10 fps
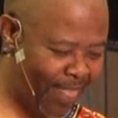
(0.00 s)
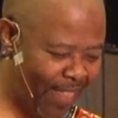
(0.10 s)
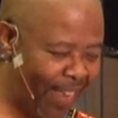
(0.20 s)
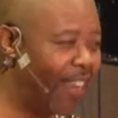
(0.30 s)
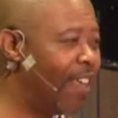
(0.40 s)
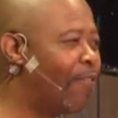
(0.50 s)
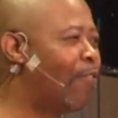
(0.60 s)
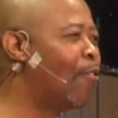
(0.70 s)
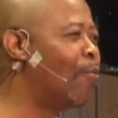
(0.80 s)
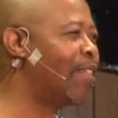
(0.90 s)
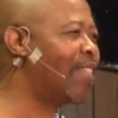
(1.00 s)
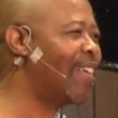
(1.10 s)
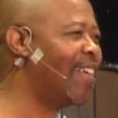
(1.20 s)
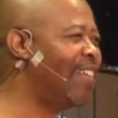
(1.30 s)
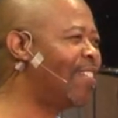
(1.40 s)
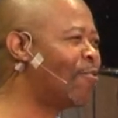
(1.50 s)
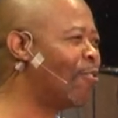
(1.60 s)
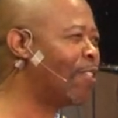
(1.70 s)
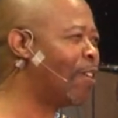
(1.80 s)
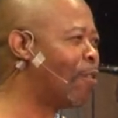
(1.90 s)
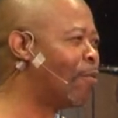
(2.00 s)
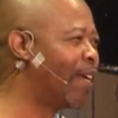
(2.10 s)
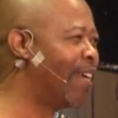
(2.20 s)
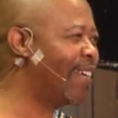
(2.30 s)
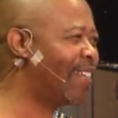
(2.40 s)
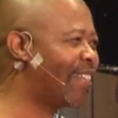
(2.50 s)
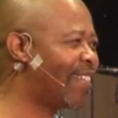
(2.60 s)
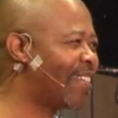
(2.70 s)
And therefore we say it's not our works,